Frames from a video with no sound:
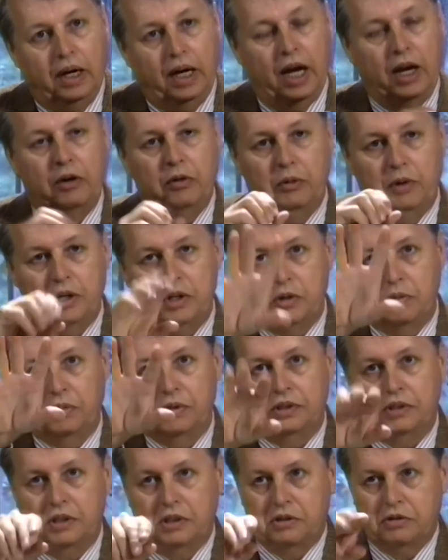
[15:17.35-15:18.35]
and
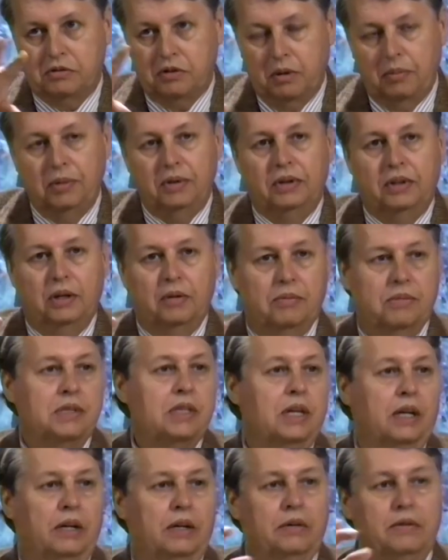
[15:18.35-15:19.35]
rituals distribute
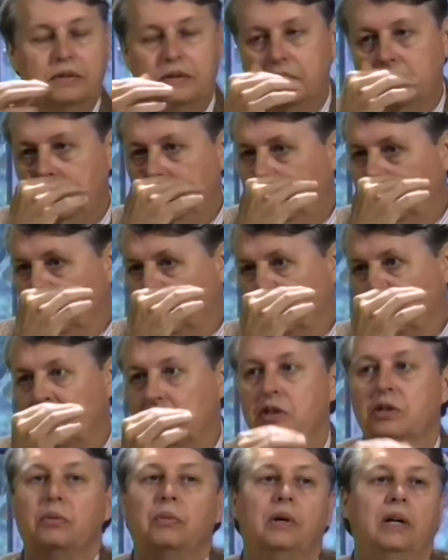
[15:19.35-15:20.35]
themselves in
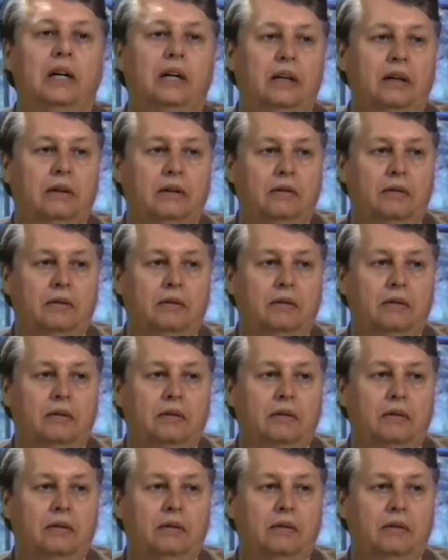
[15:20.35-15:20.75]
such a way